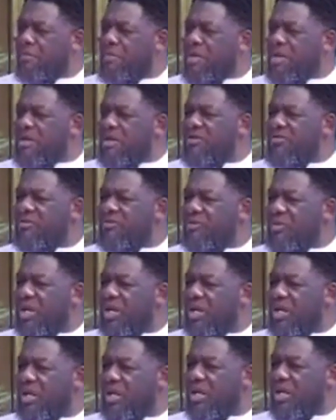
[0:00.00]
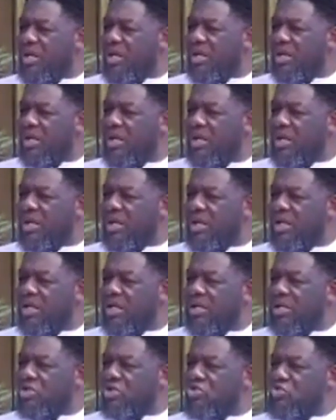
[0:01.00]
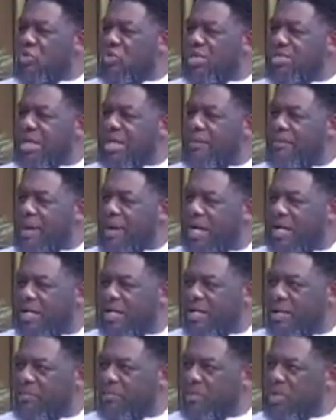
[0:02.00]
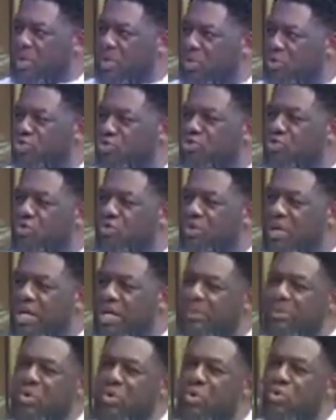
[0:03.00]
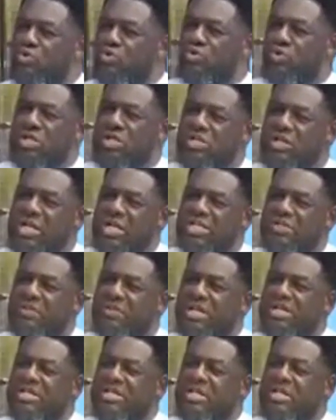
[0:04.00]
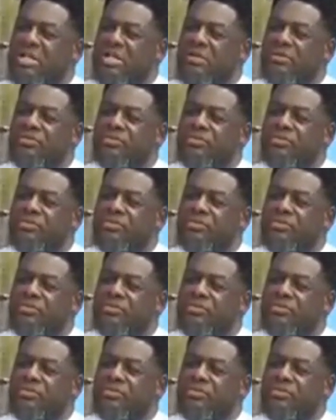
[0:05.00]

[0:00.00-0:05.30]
Me free US aba. Na yo Europe and I'm call US. I spent